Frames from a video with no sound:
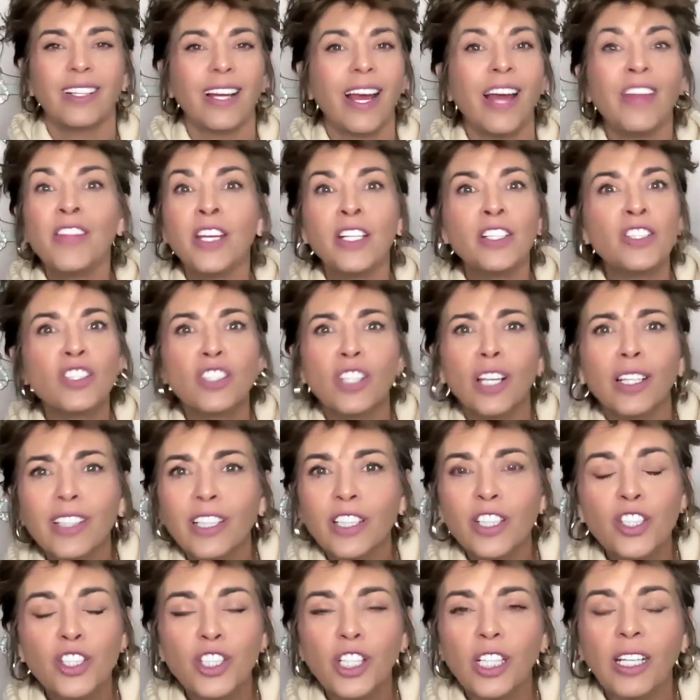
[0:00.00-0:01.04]
And then
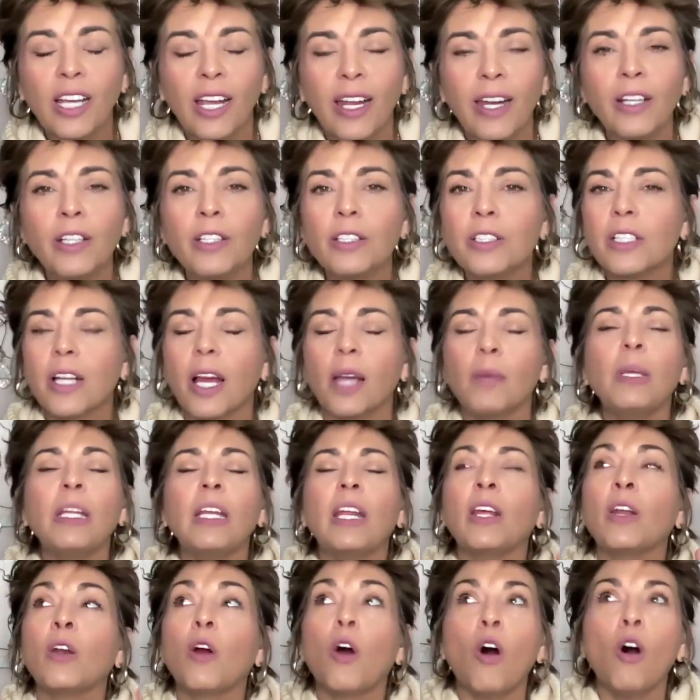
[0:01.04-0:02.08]
suddenly she cares. I mean,
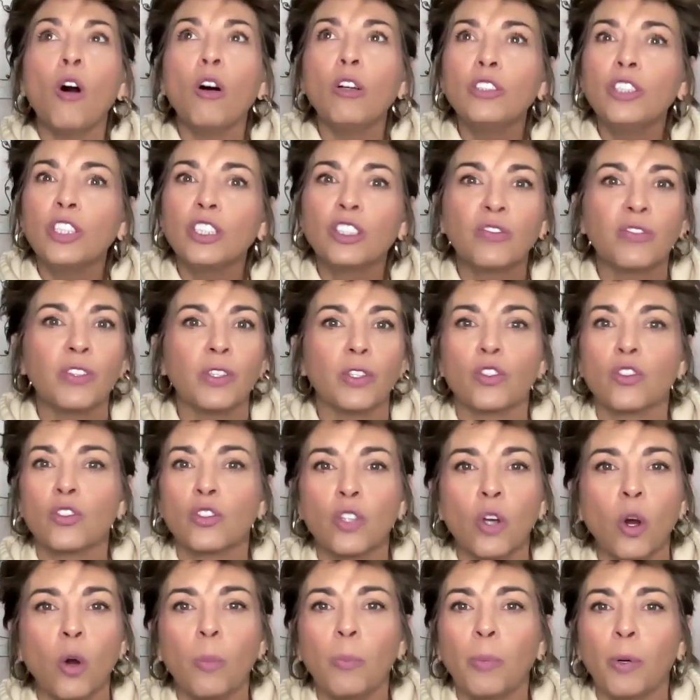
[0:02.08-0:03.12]
it all just feels
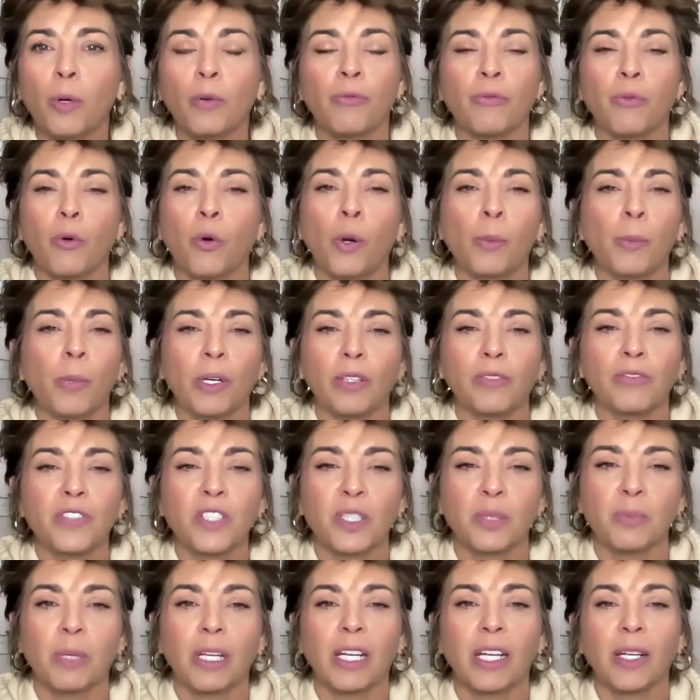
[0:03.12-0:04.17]
so performative
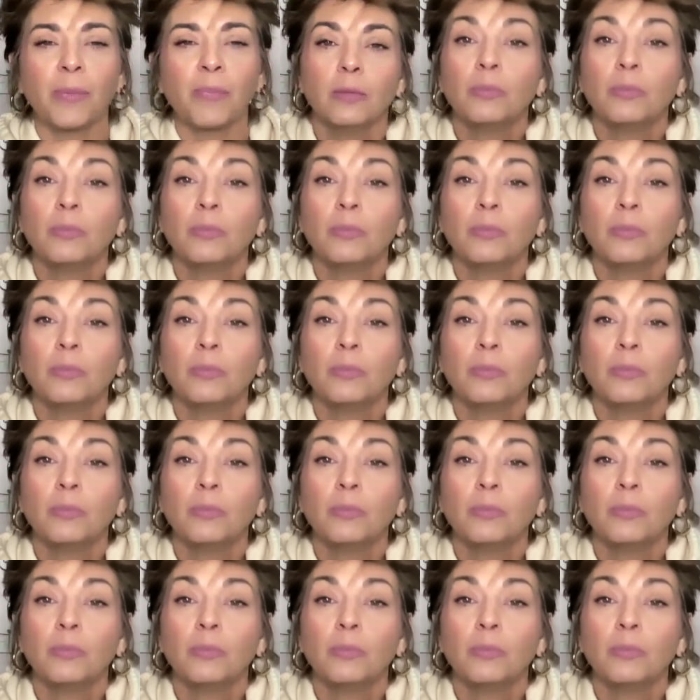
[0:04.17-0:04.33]
to me.